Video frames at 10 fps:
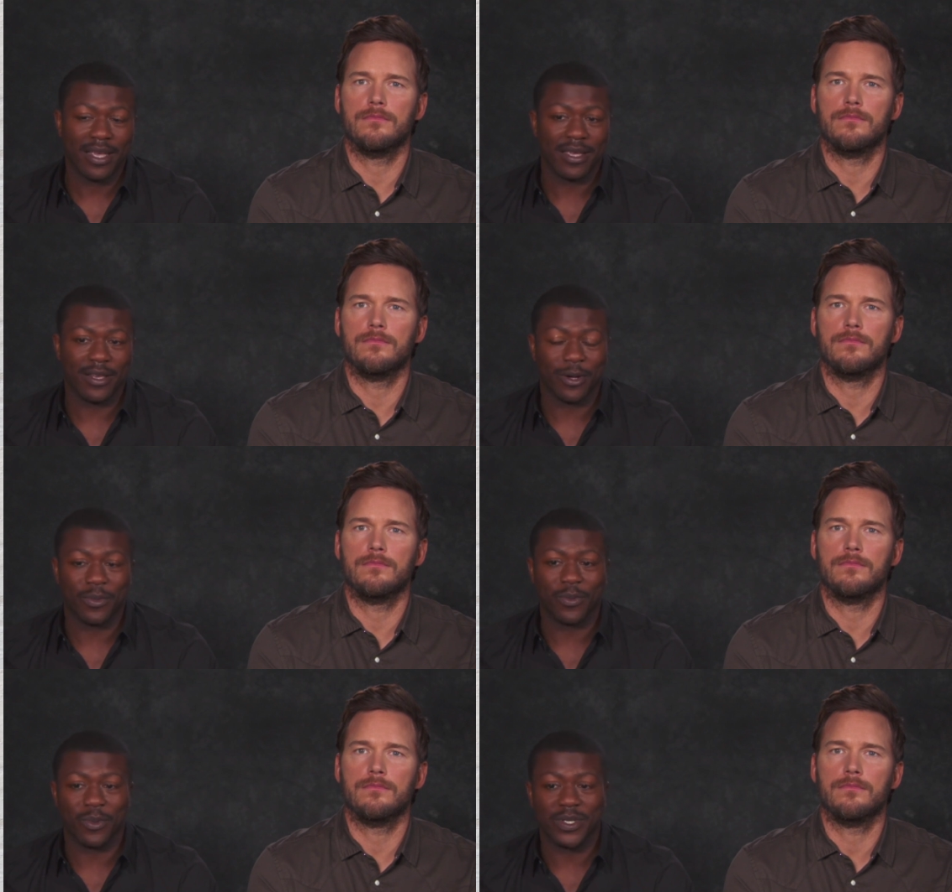Speaker 1: you
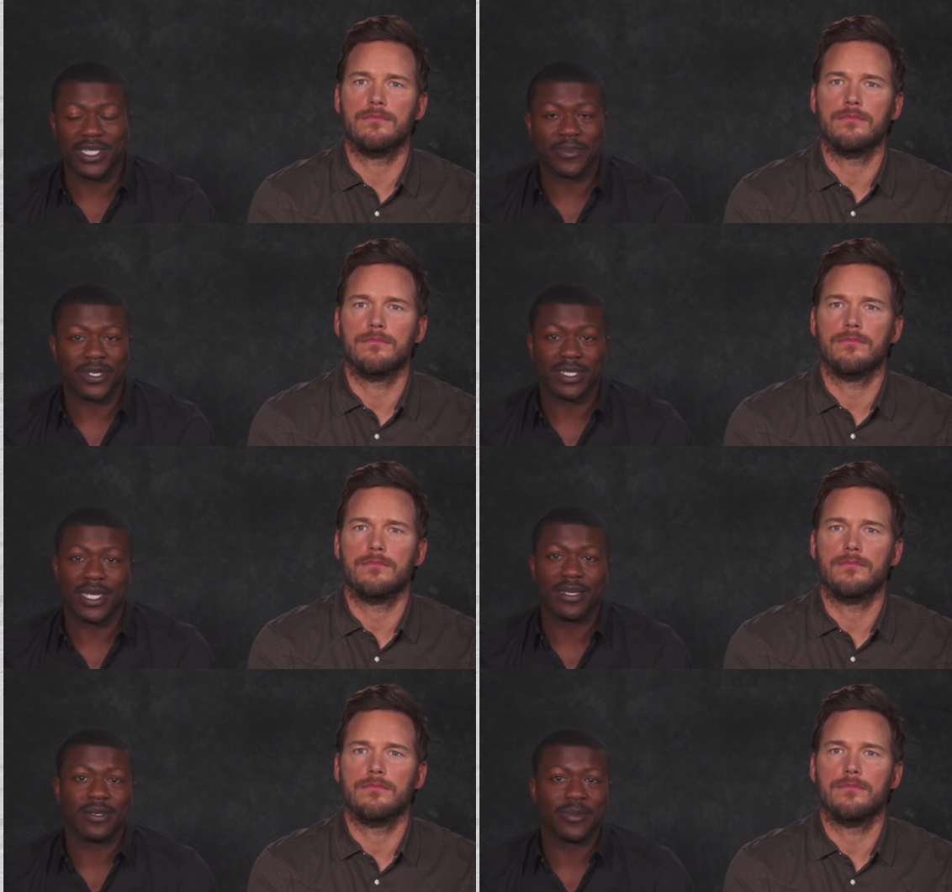know, when we stepped on
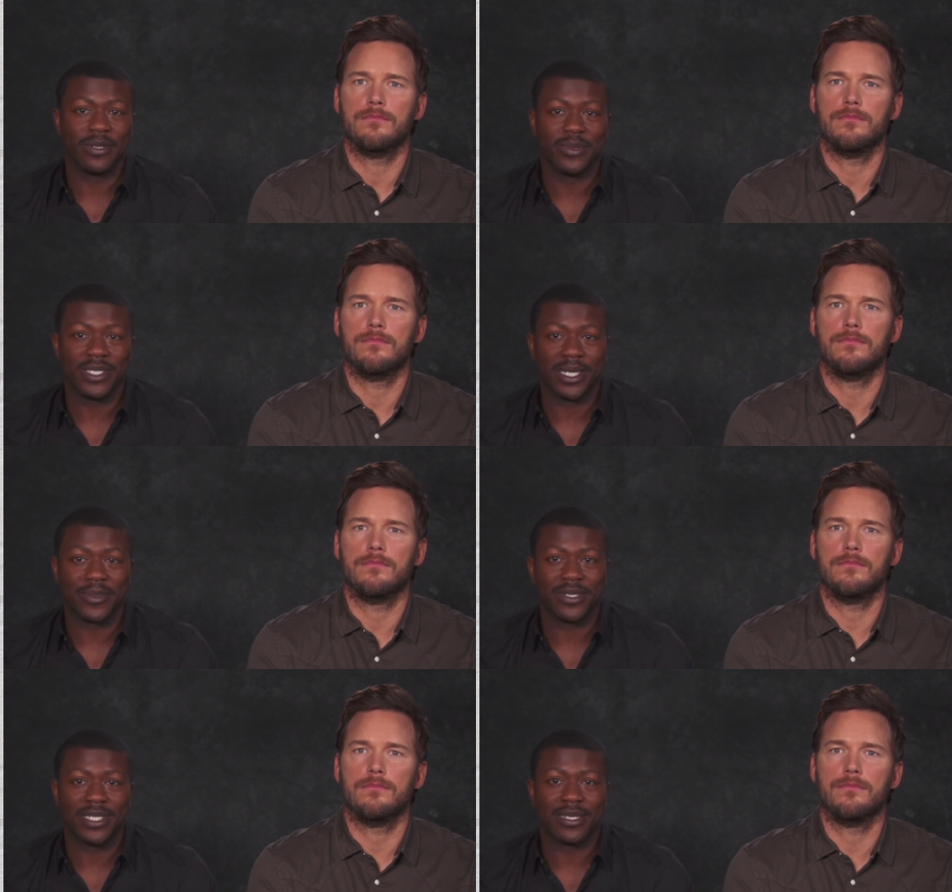set, we, we
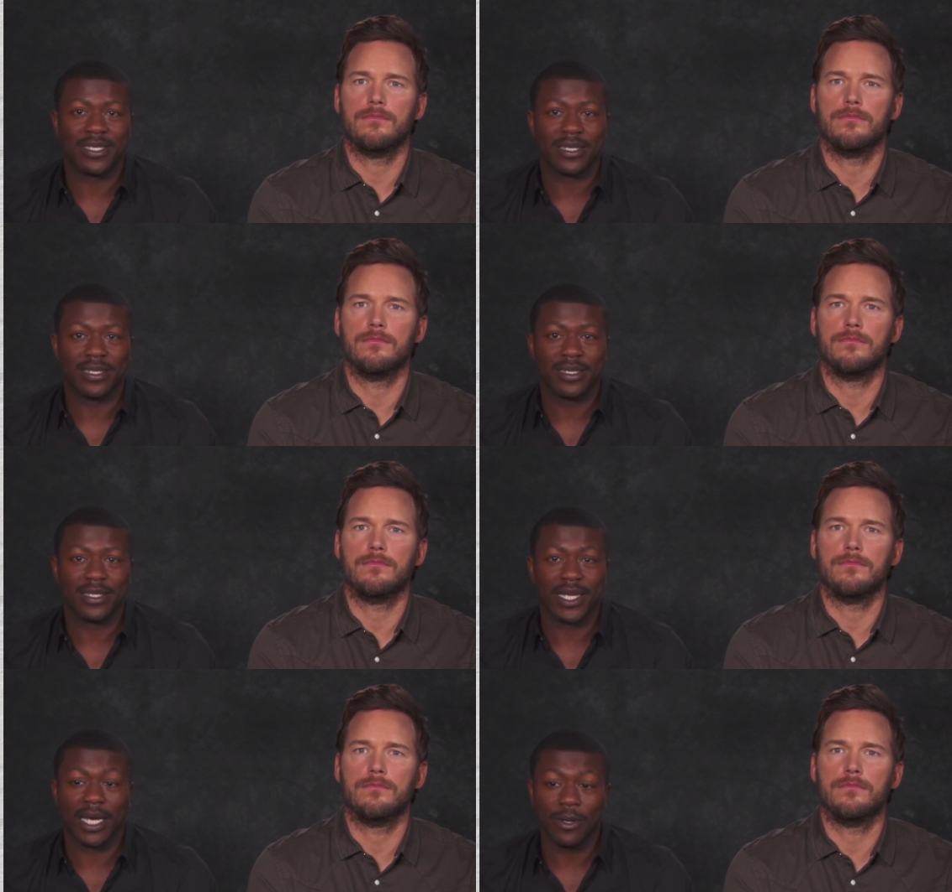stepped on set to
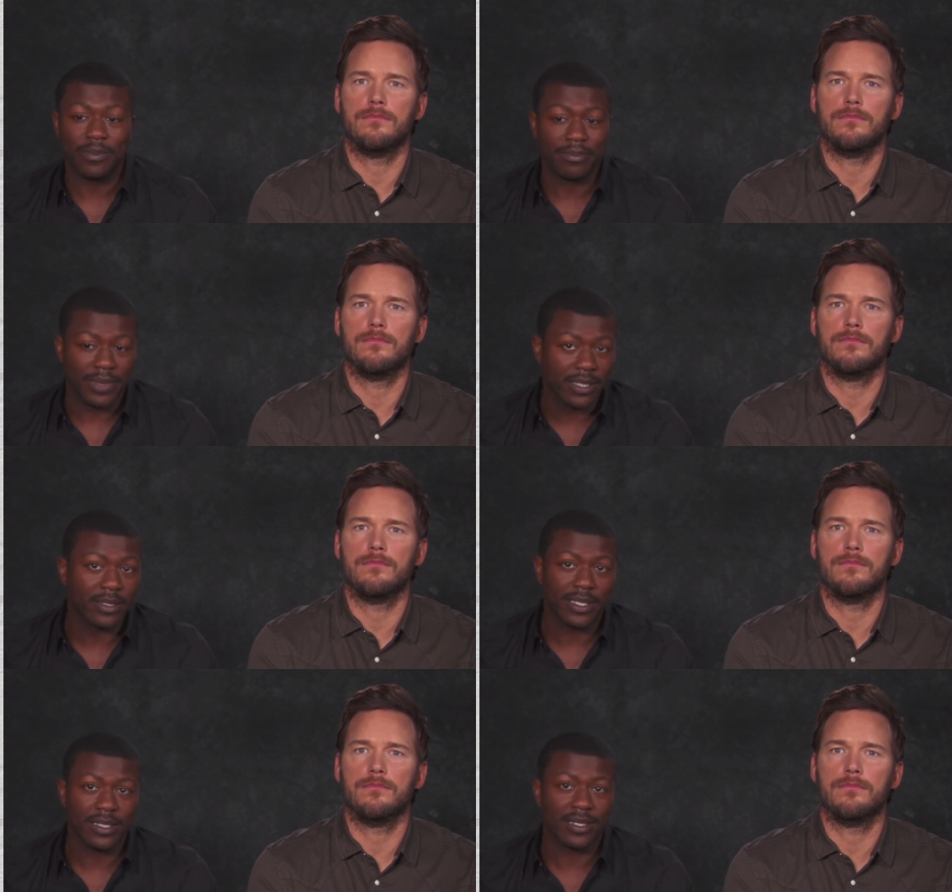to help
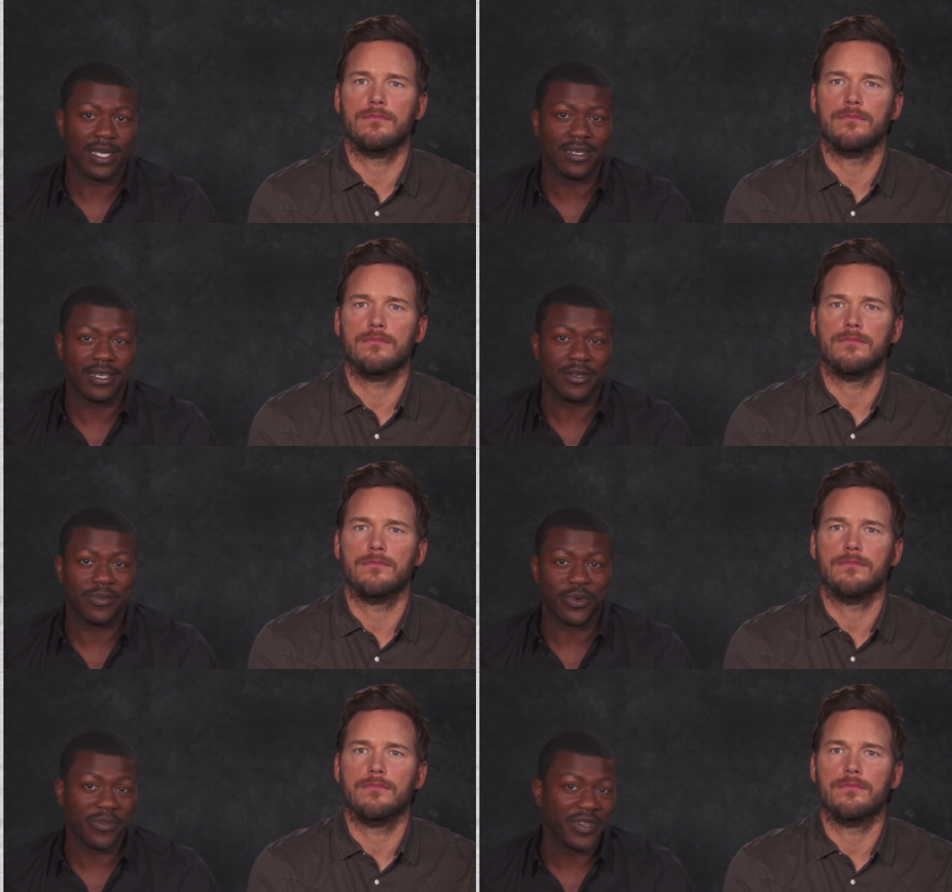build and, and
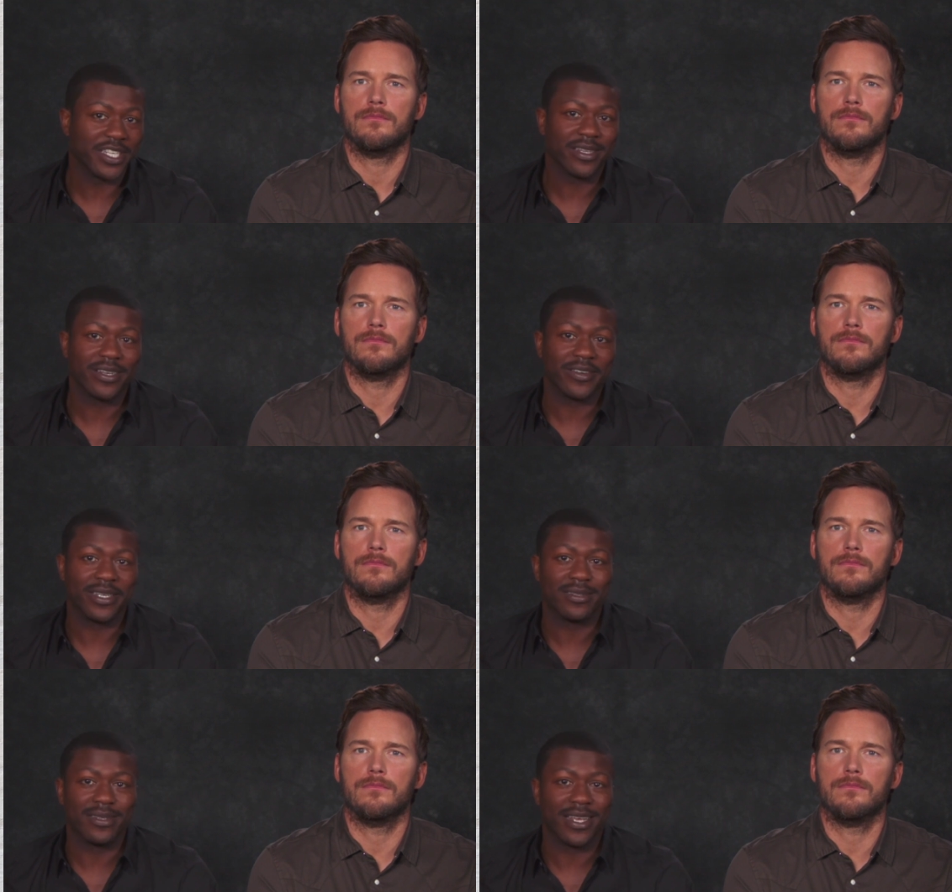improve each other
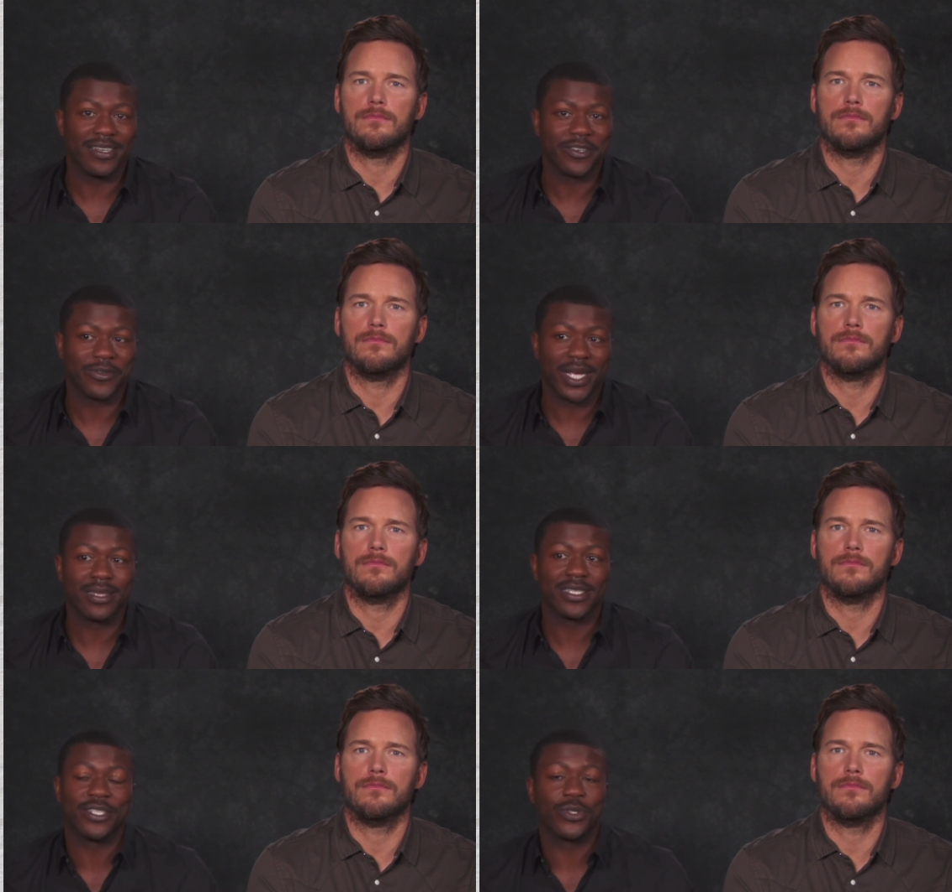and and
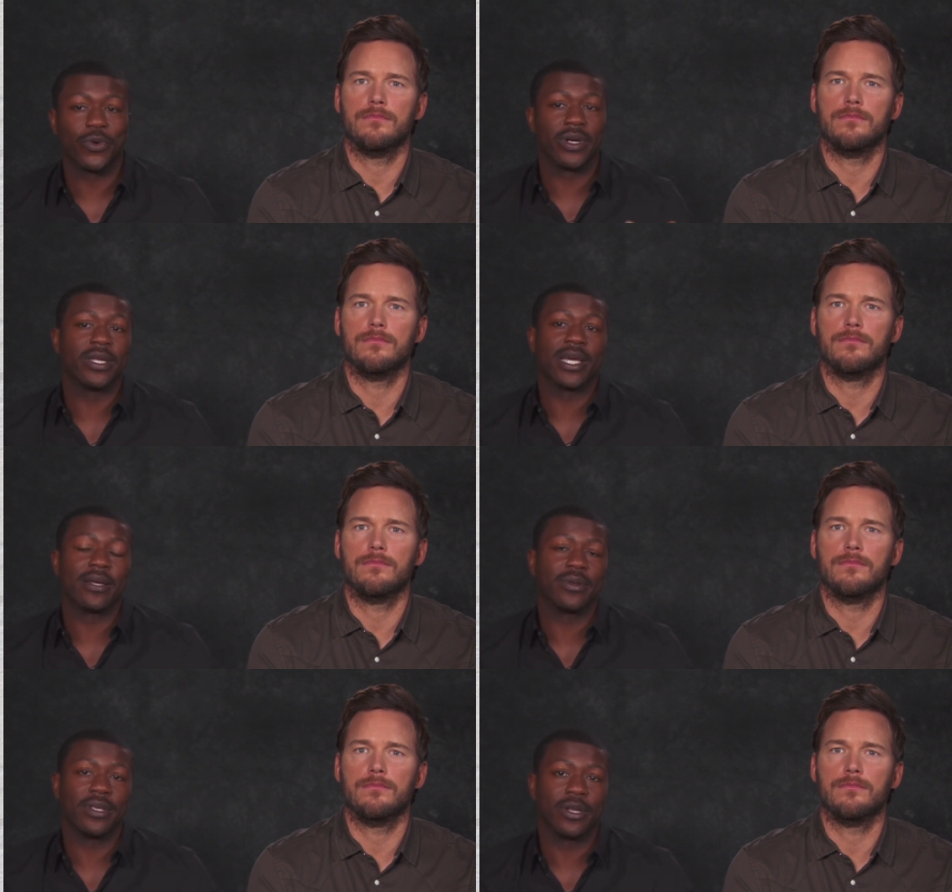create this story
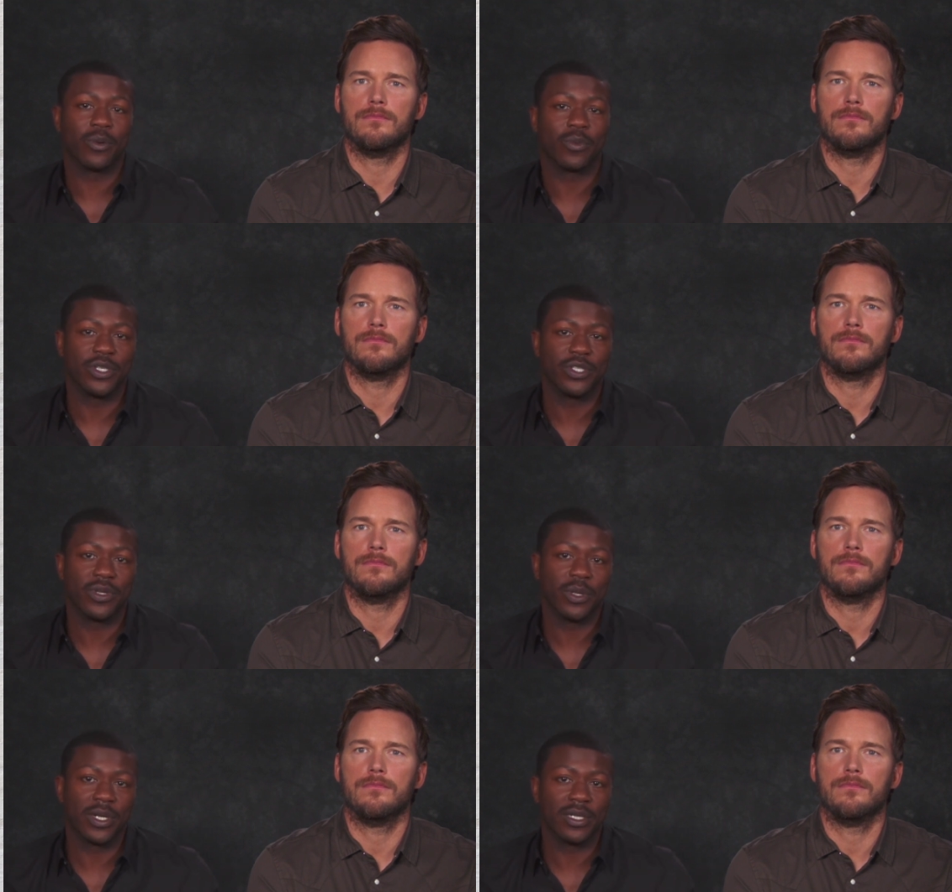that, you know, we
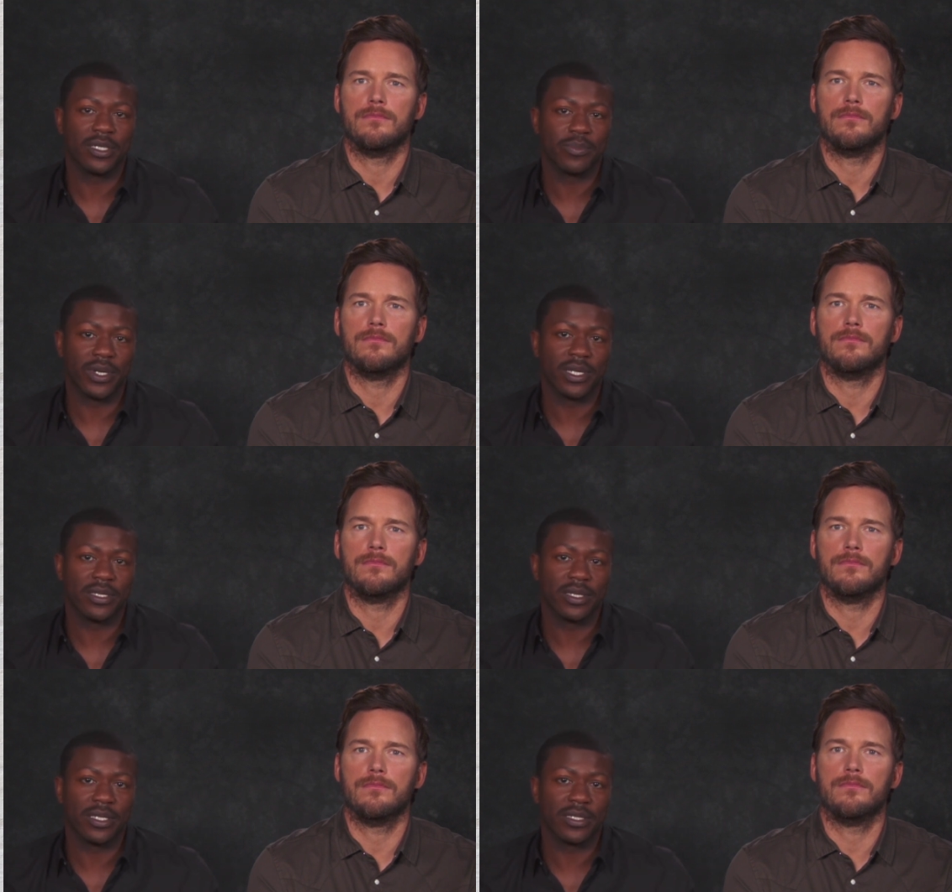truly wanted to bring
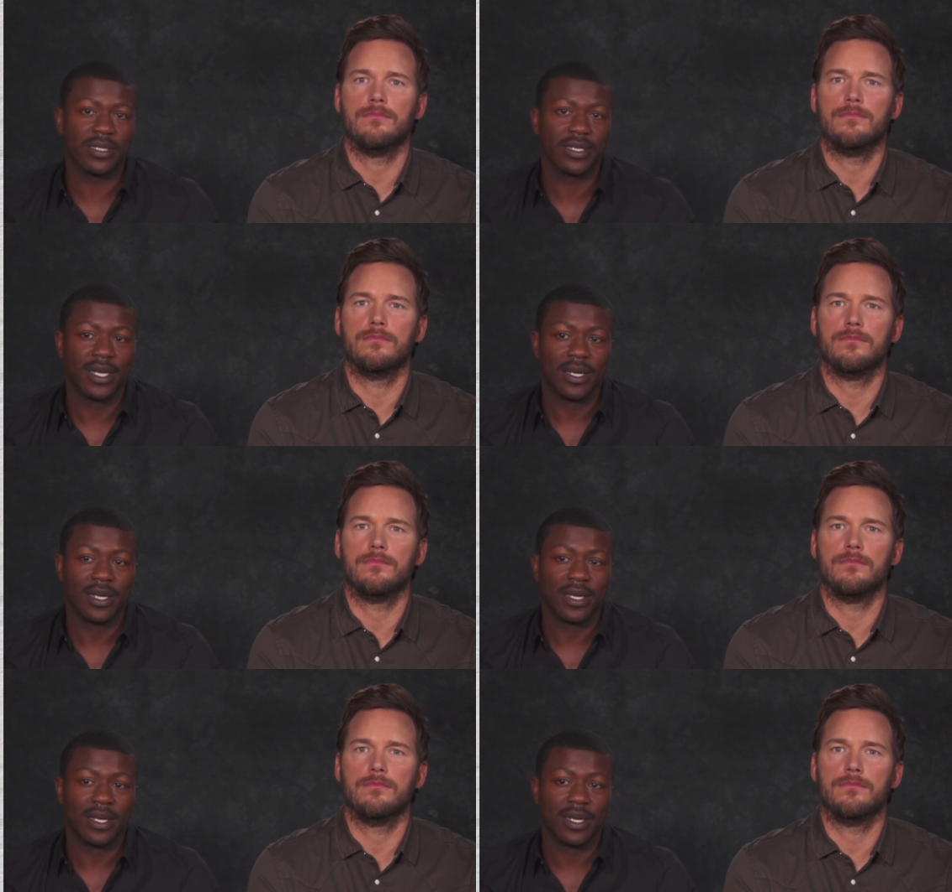to this